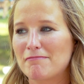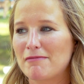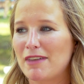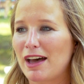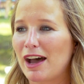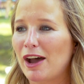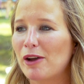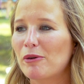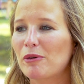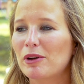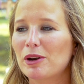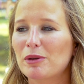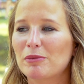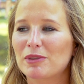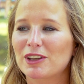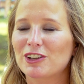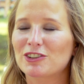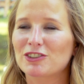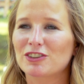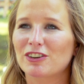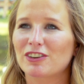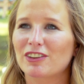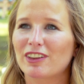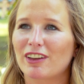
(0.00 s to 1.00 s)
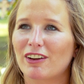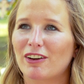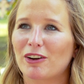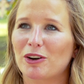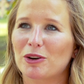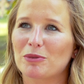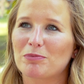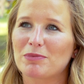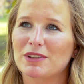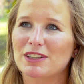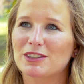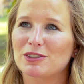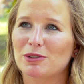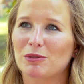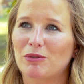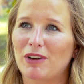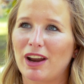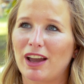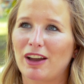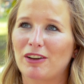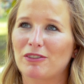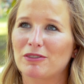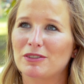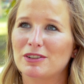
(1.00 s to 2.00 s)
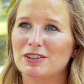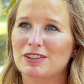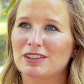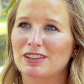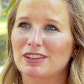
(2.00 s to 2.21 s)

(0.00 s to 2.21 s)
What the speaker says: I want to make sure that Heartbeat's around